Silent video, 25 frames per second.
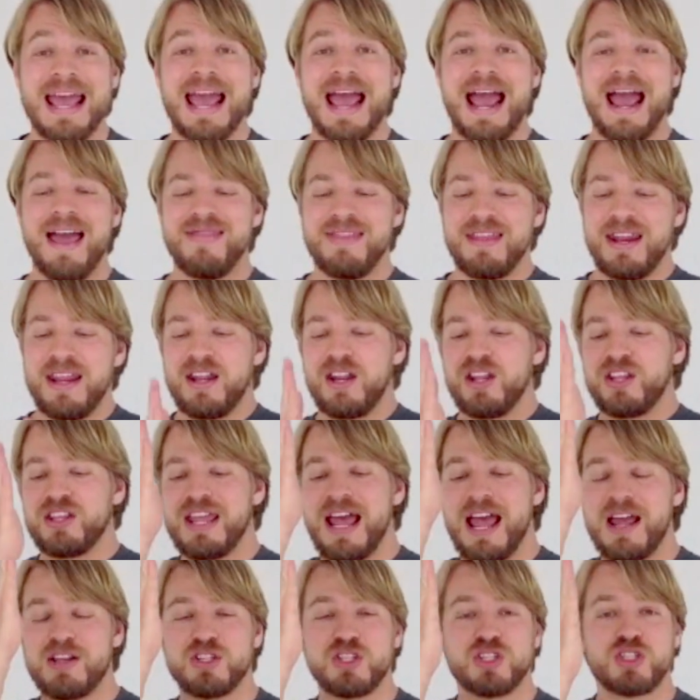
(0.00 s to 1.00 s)
And then it
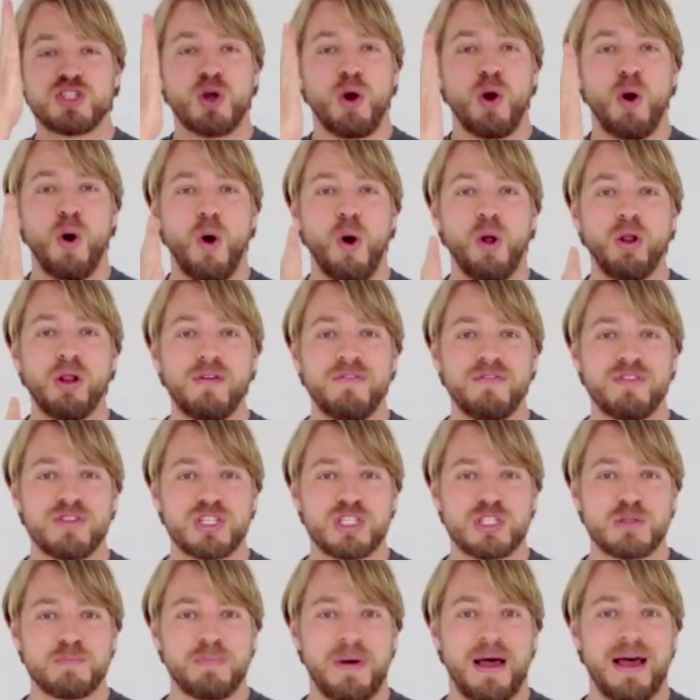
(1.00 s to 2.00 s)
attaches to all of the
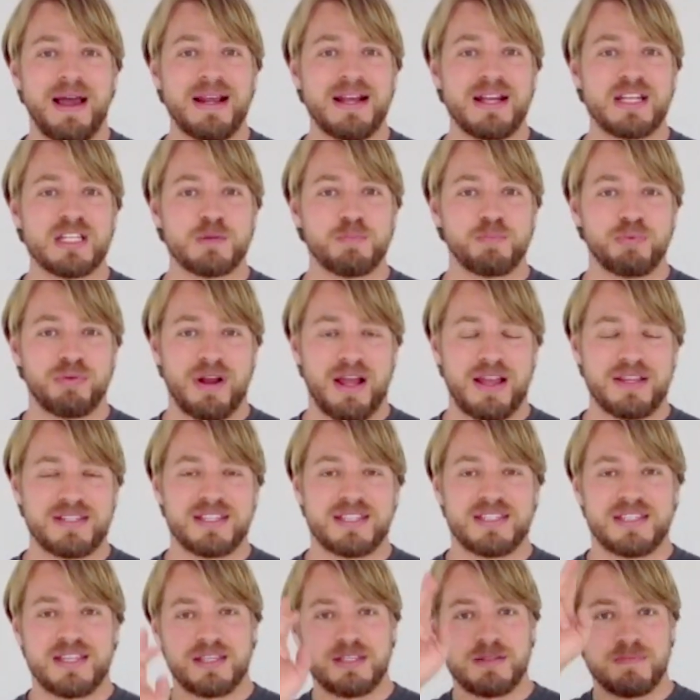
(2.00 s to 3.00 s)
spinous
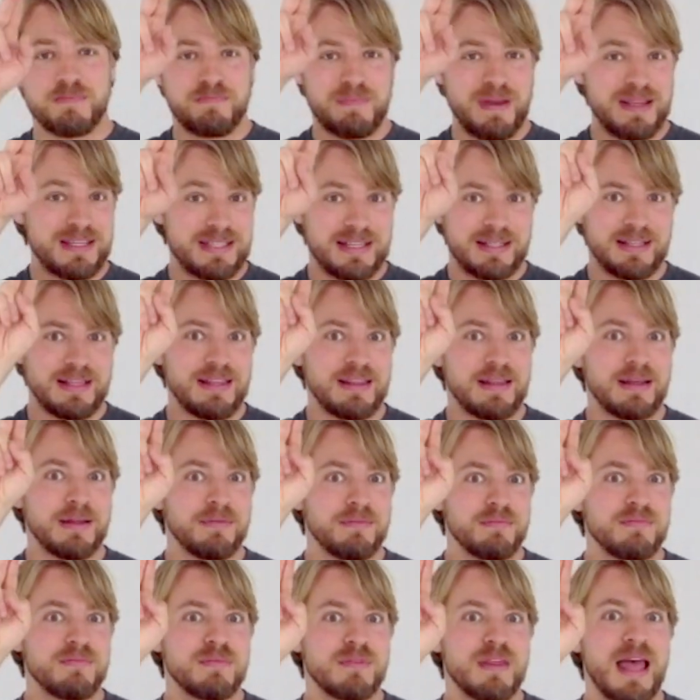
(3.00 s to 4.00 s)
processes, basically
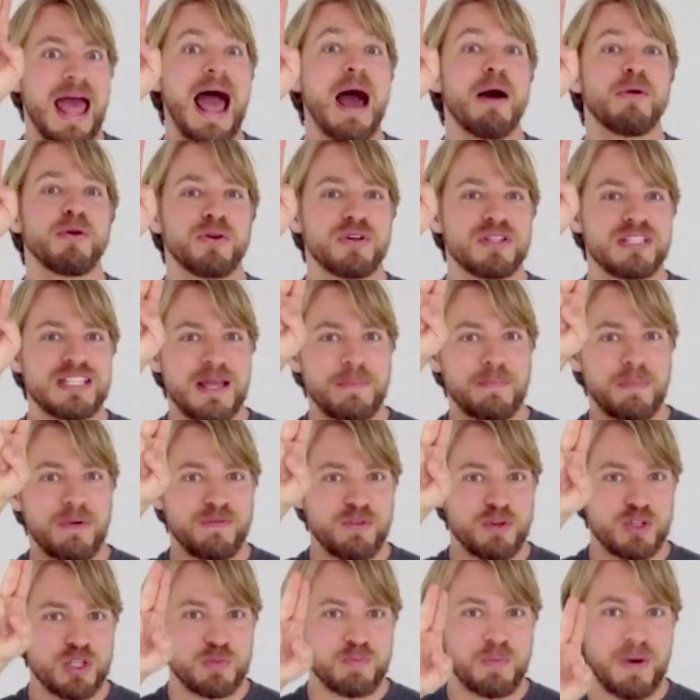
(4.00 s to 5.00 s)
the outer tip of
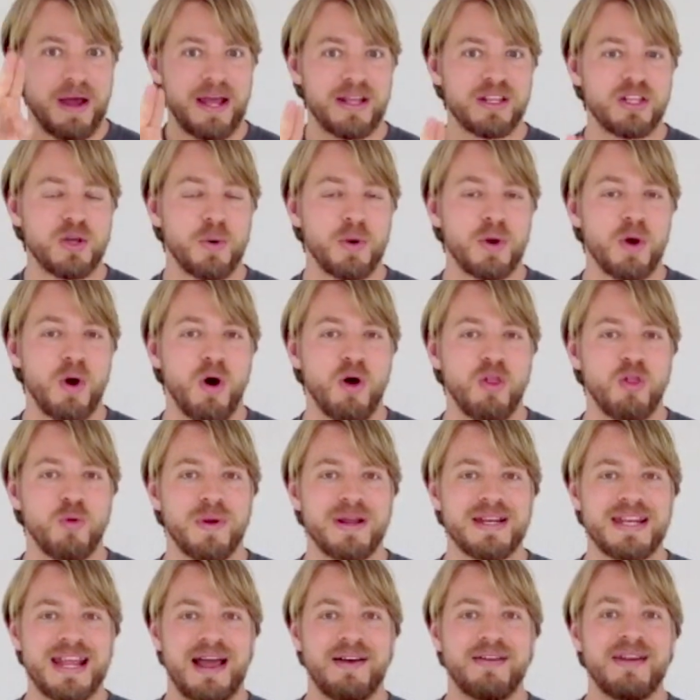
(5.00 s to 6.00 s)
your spine going all the
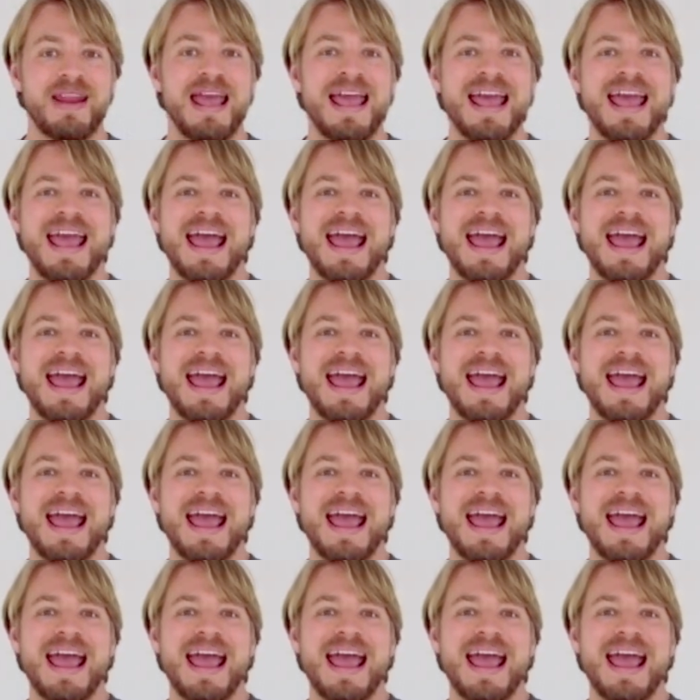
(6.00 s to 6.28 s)
way down,